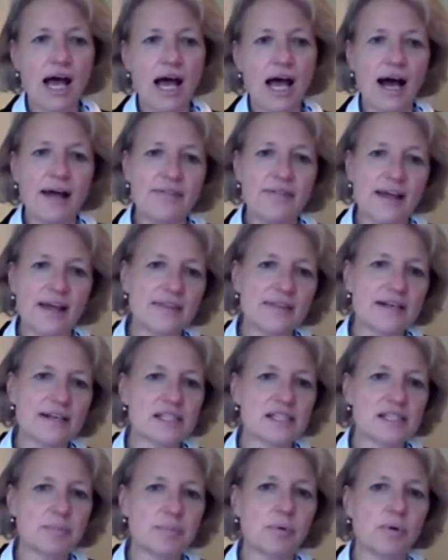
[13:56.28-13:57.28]
And then
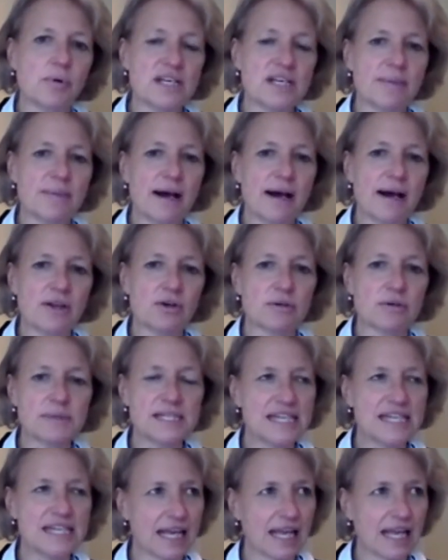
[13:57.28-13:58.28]
there's the point about your
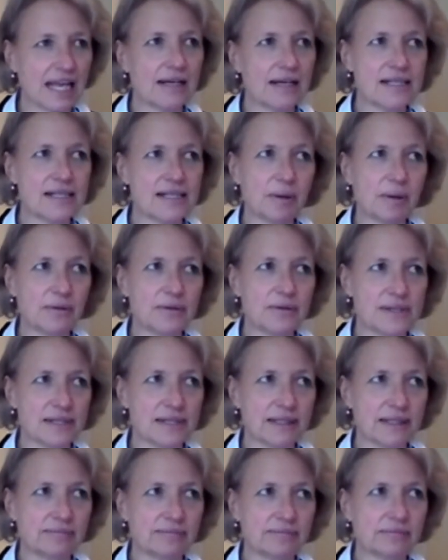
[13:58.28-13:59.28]
particular
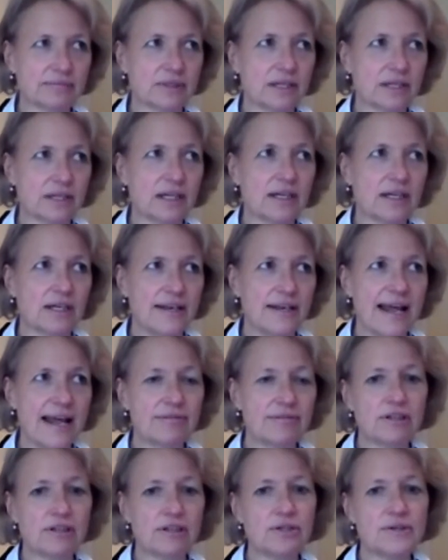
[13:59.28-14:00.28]
sponsor.
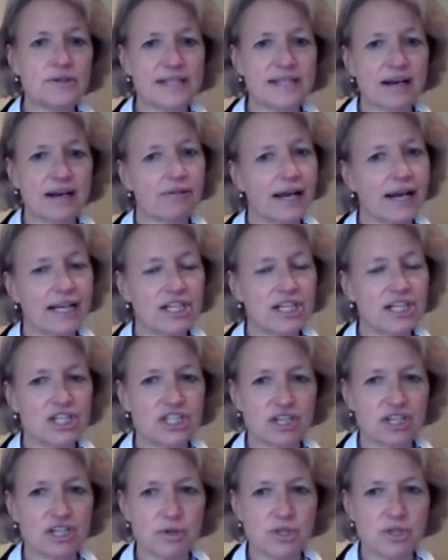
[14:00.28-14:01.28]
Never lose that
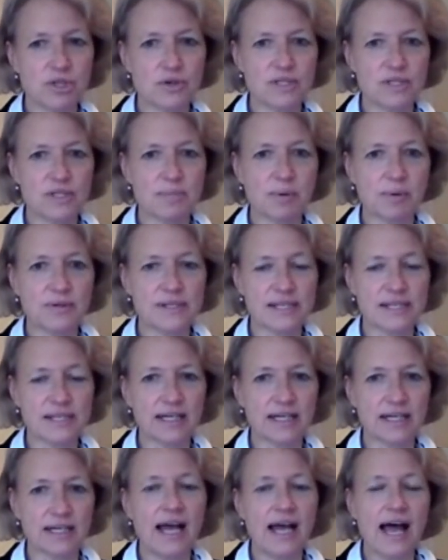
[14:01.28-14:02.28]
relationship with your
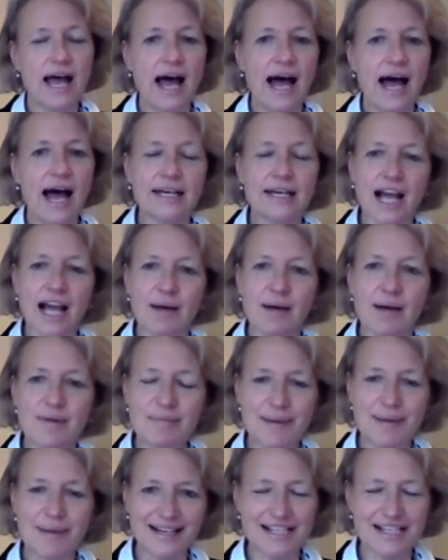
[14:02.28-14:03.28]
sponsor. And
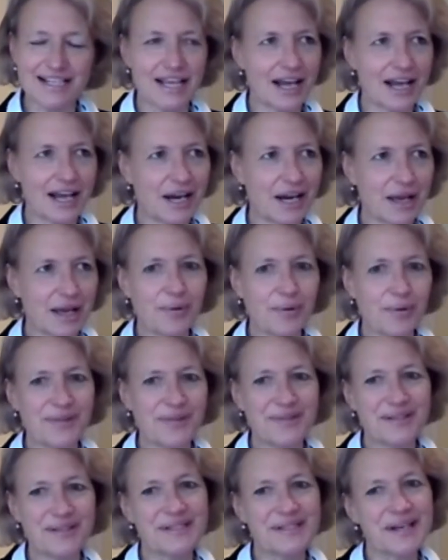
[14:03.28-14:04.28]
coming back to the earlier point
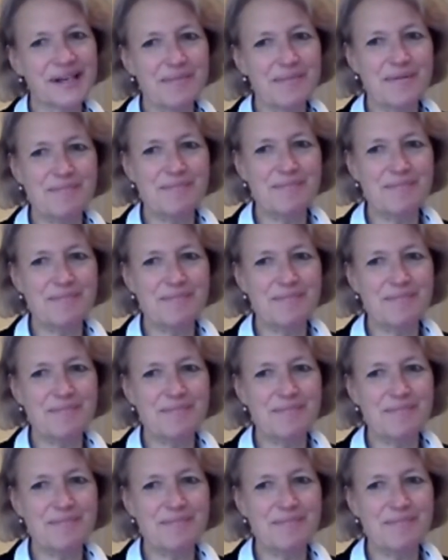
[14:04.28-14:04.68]
that Simon